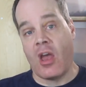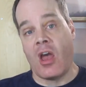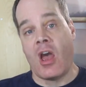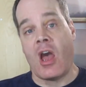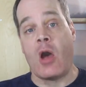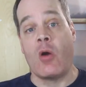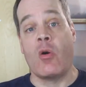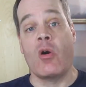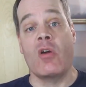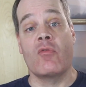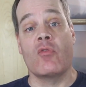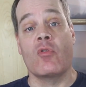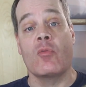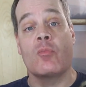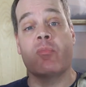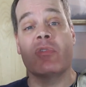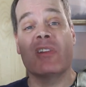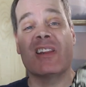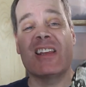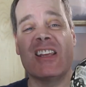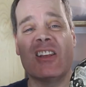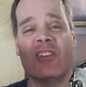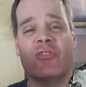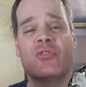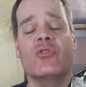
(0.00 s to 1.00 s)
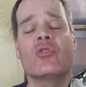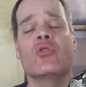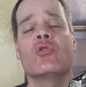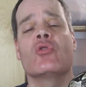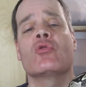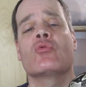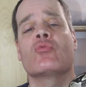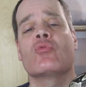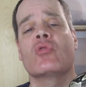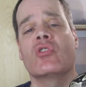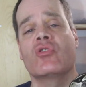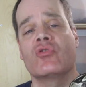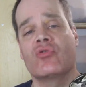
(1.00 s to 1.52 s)
However, please do
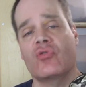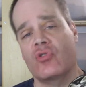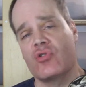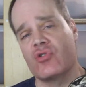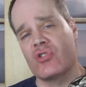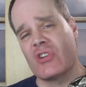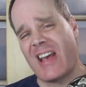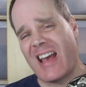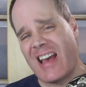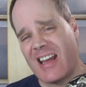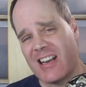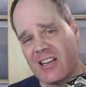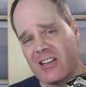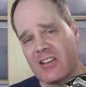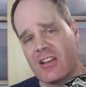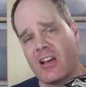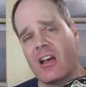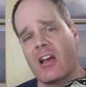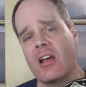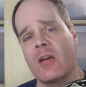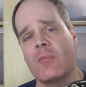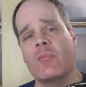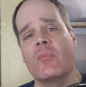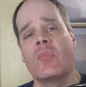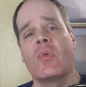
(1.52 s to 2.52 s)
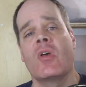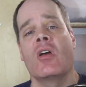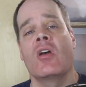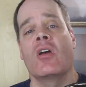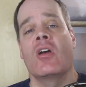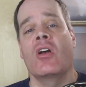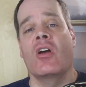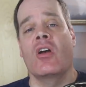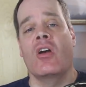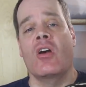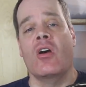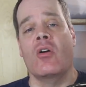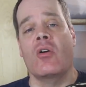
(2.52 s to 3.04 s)
your research ahead of time.
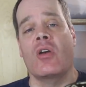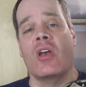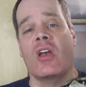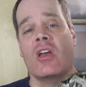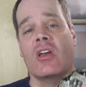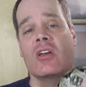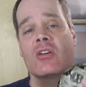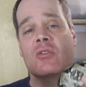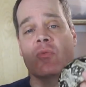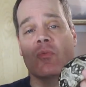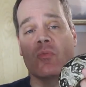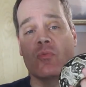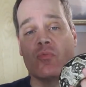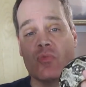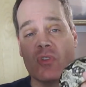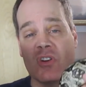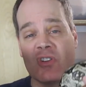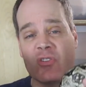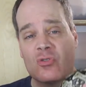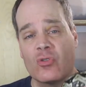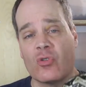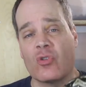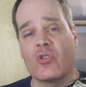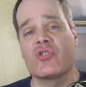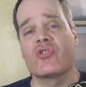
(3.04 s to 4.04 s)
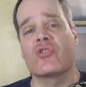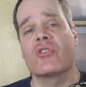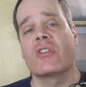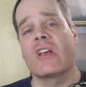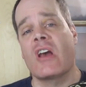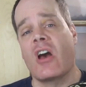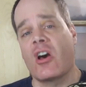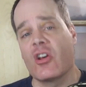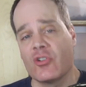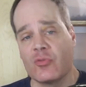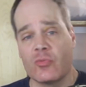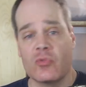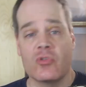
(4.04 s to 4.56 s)
Okay, research the
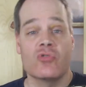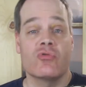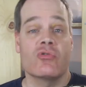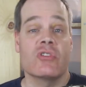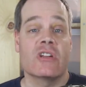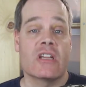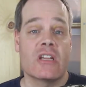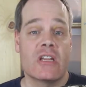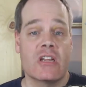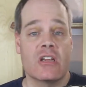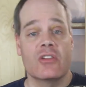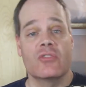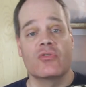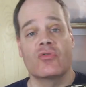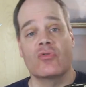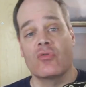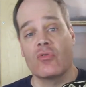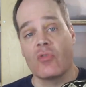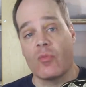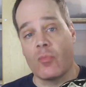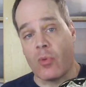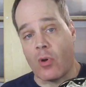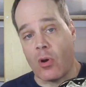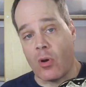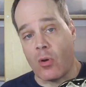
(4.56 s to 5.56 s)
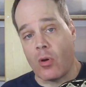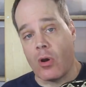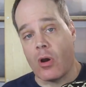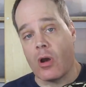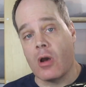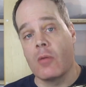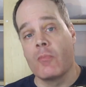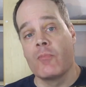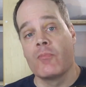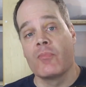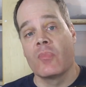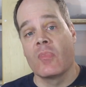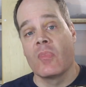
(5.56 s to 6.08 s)
husbandry needs for the
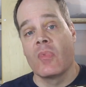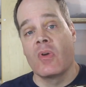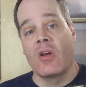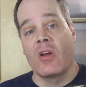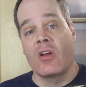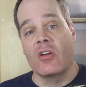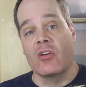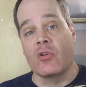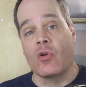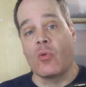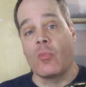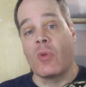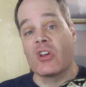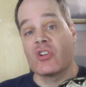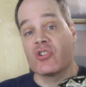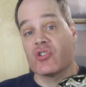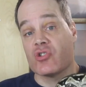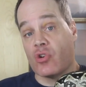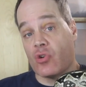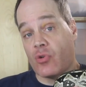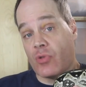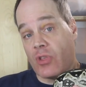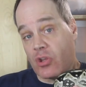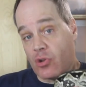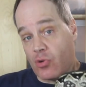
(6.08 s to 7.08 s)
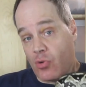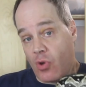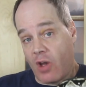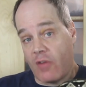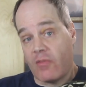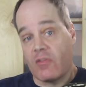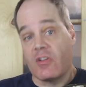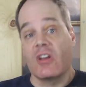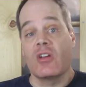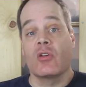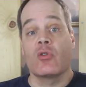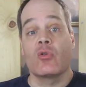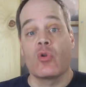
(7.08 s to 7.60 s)
boa. you know, make sure that you have
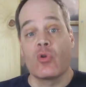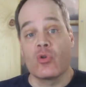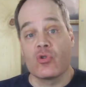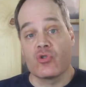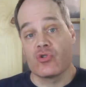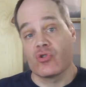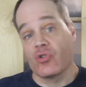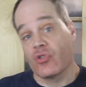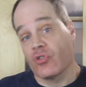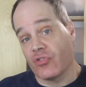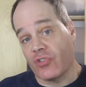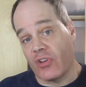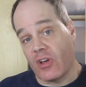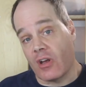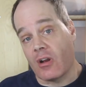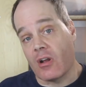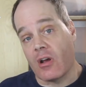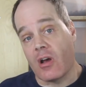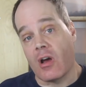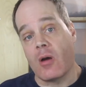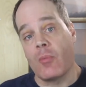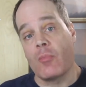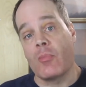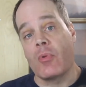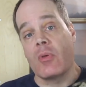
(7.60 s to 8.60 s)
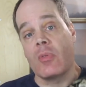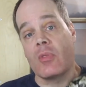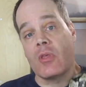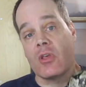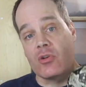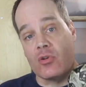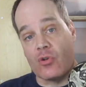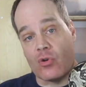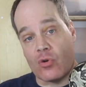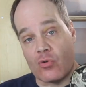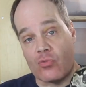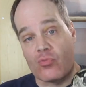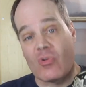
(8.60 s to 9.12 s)
an enclosure set up and that
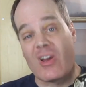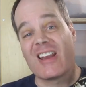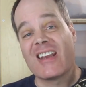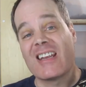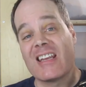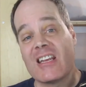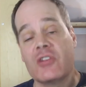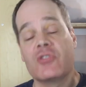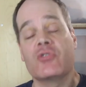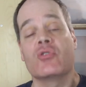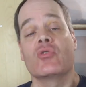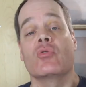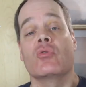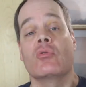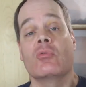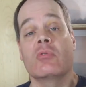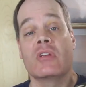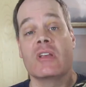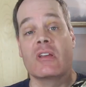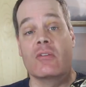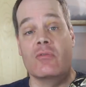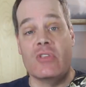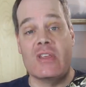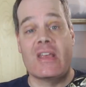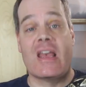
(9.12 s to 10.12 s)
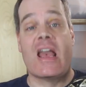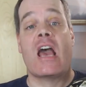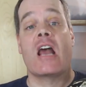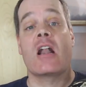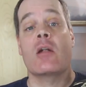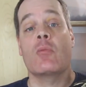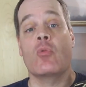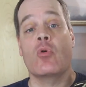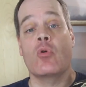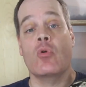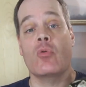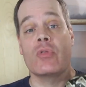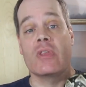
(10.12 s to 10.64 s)
you're ready to give the
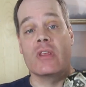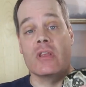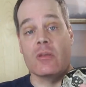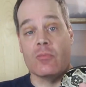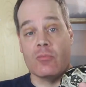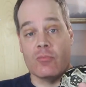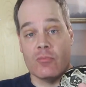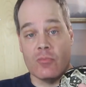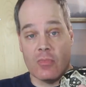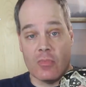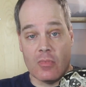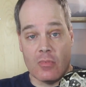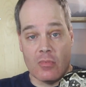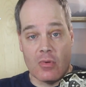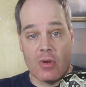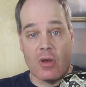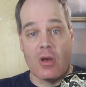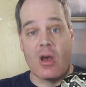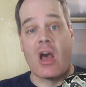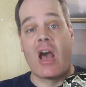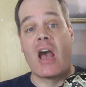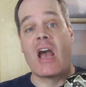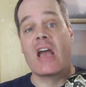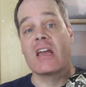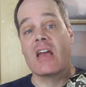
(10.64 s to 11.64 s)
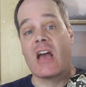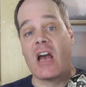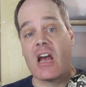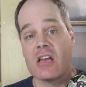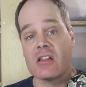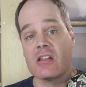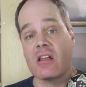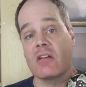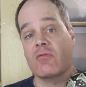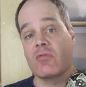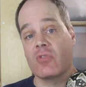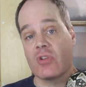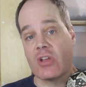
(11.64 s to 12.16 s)
animal the high
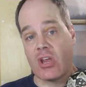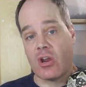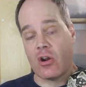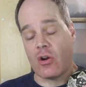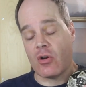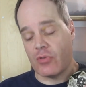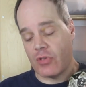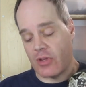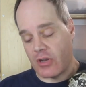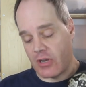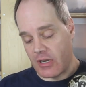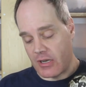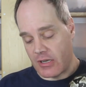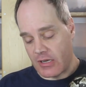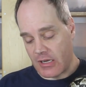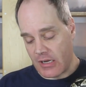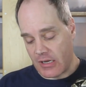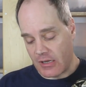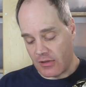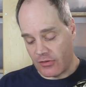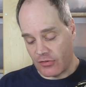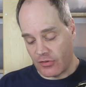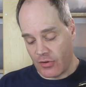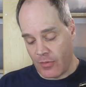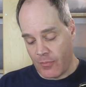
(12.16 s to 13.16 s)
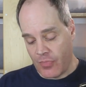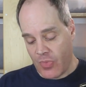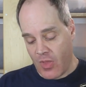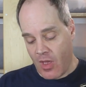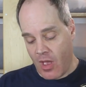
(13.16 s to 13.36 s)
level care that it needs.